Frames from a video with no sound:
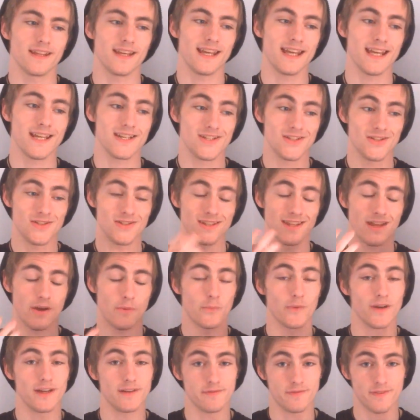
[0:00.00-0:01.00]
issues that
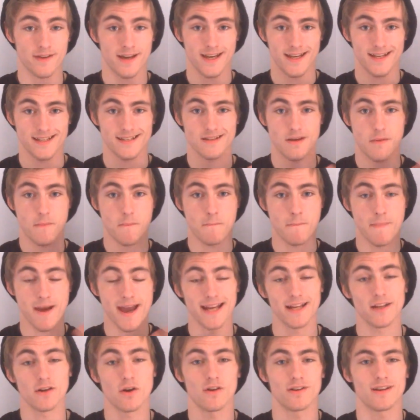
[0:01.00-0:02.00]
we face
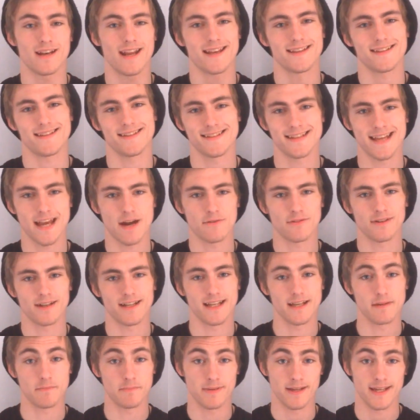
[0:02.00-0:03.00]
may not
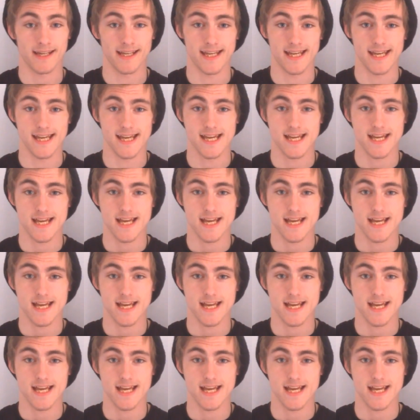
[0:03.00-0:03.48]
necessarily be